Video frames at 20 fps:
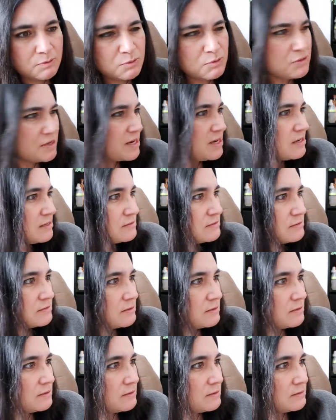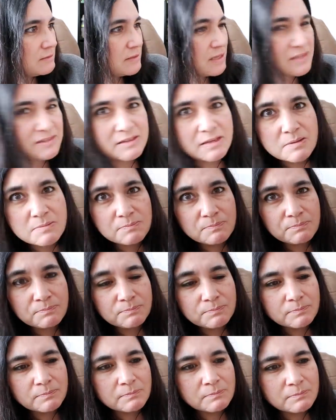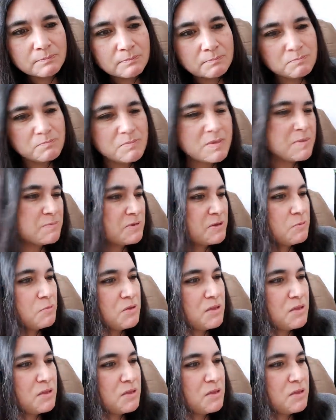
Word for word: who cares? Let them. Maybe